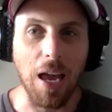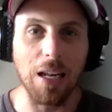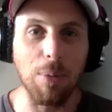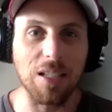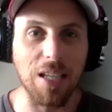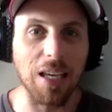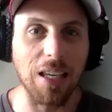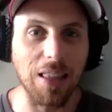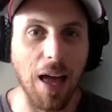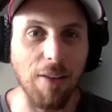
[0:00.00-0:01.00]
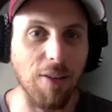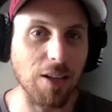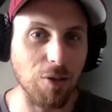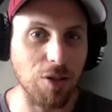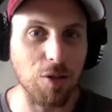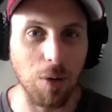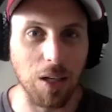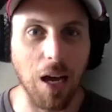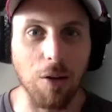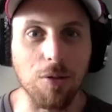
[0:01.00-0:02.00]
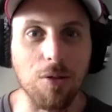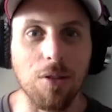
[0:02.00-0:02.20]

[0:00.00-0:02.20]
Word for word: anybody taking that factor into account.